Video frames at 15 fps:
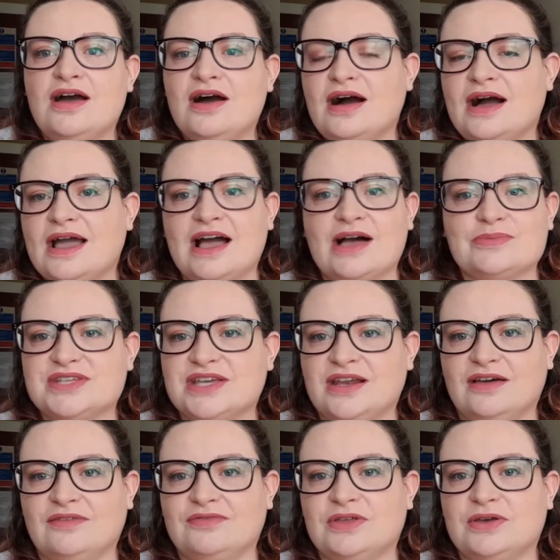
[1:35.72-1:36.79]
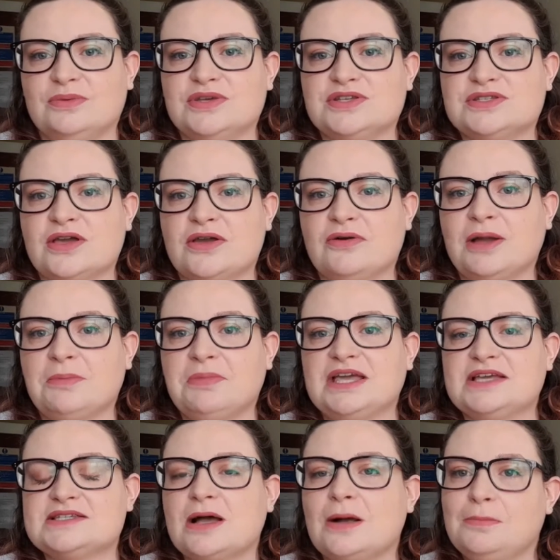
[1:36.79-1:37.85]
I absolutely love them. So I
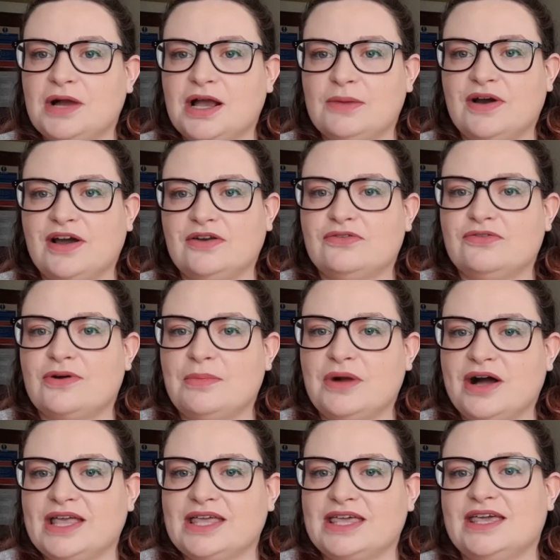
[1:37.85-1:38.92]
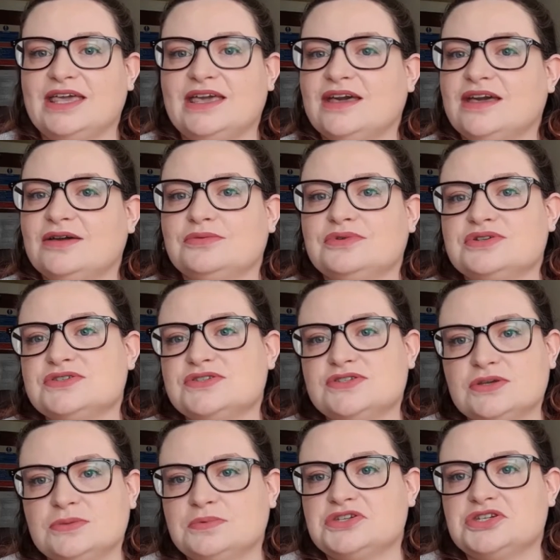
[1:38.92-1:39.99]
picked up my one from IKEA. It was
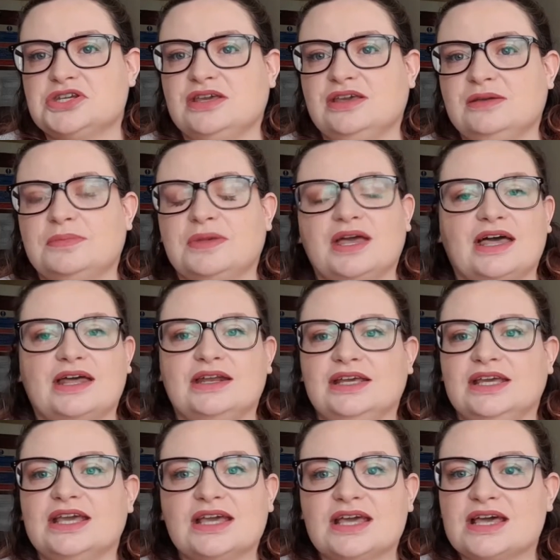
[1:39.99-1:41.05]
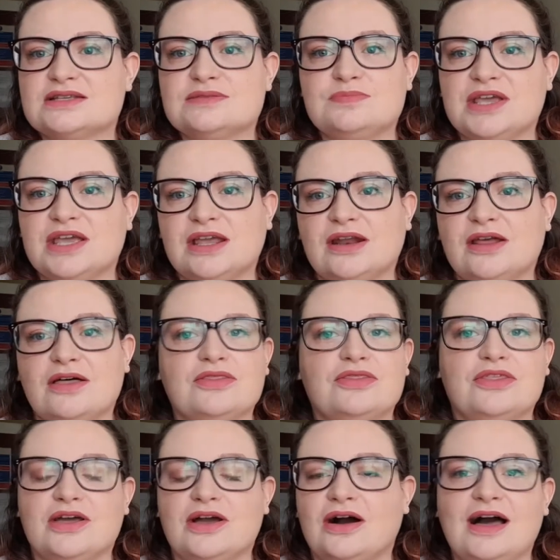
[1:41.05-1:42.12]
super cheap and it has been
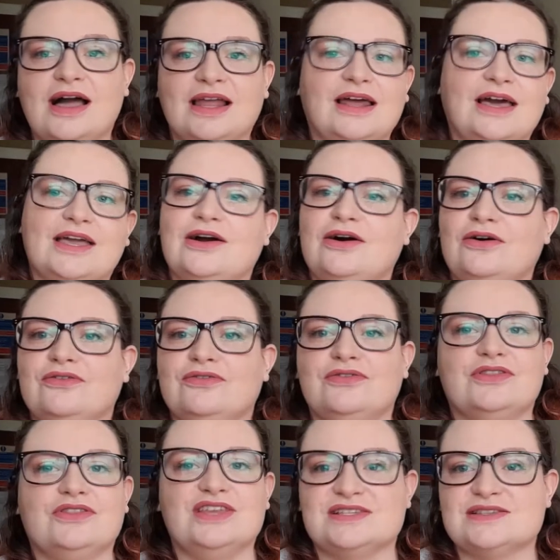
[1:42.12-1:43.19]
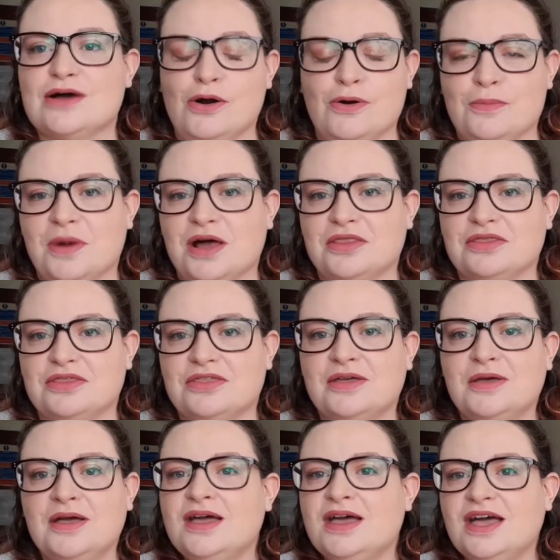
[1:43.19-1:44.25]
the highlight of this whole month.
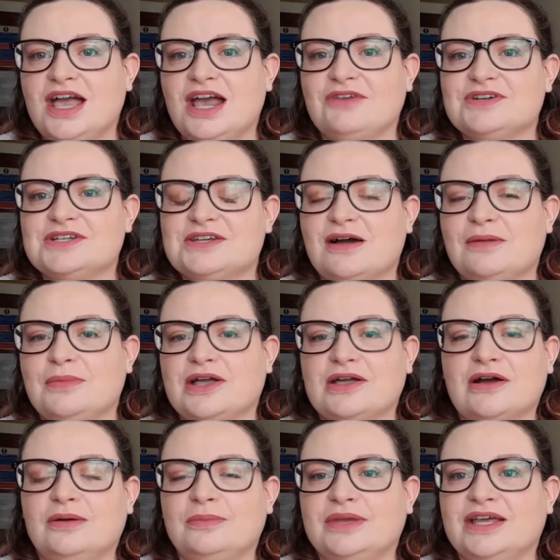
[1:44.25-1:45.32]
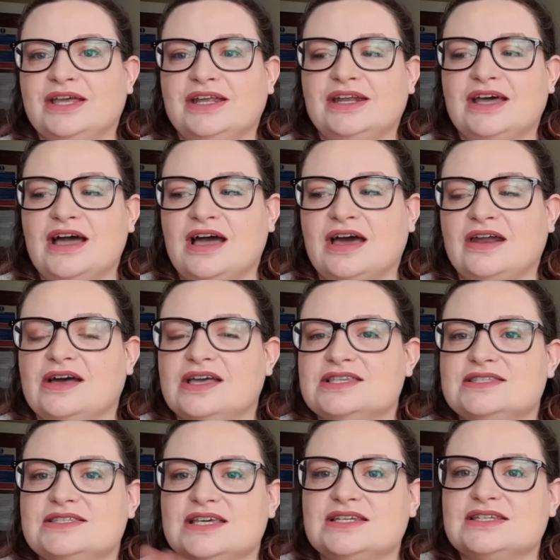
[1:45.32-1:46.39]
Every time I come in and I
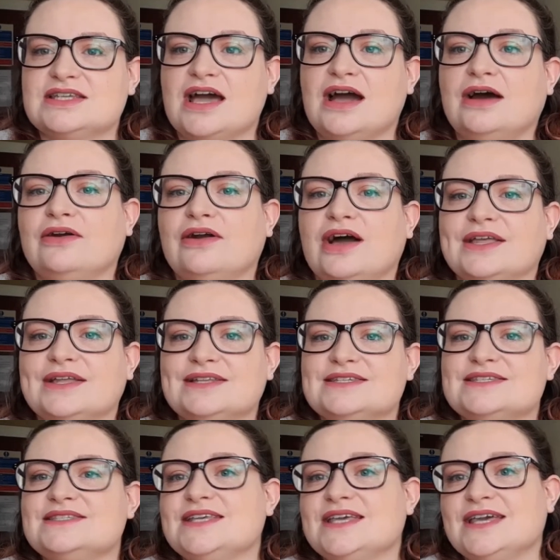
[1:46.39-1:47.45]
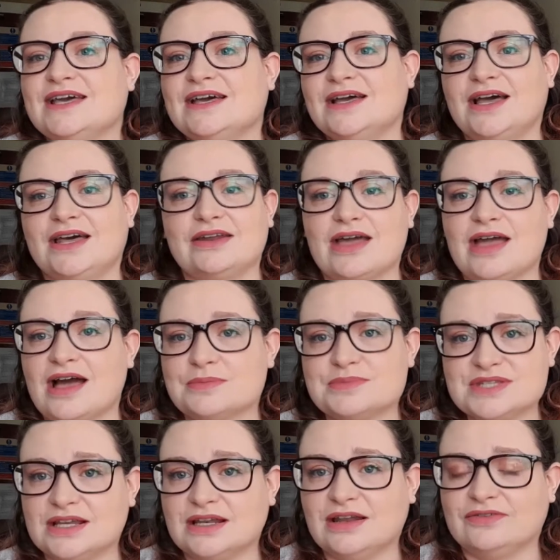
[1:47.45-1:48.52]
sit down, I can see it and I
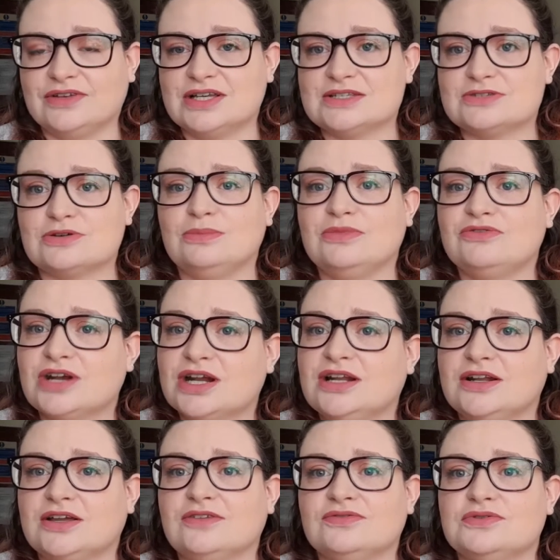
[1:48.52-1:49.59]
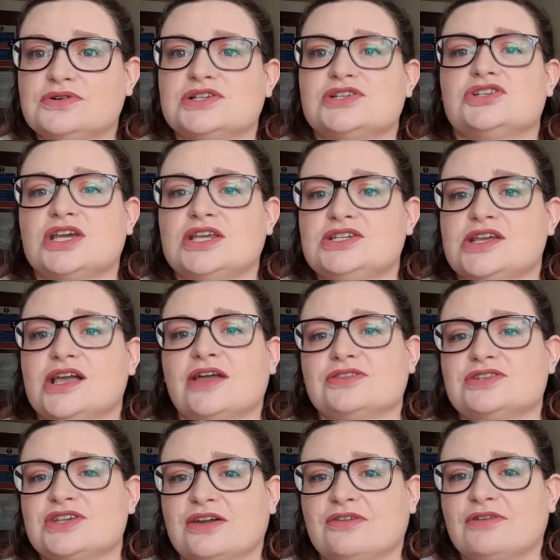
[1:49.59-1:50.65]
absolutely love it. So I'm really looking forward to changing out the
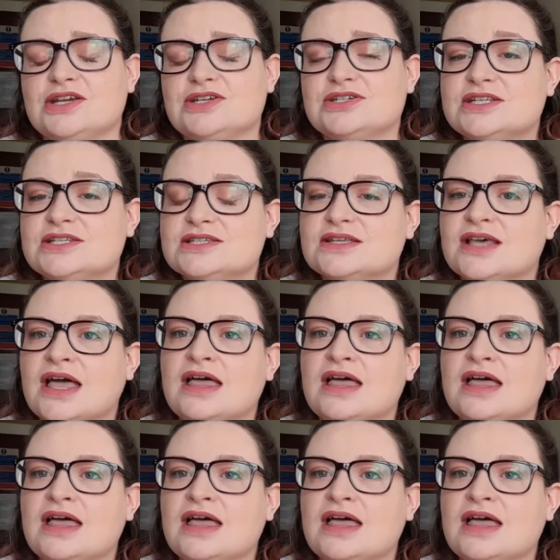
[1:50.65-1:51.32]
decorations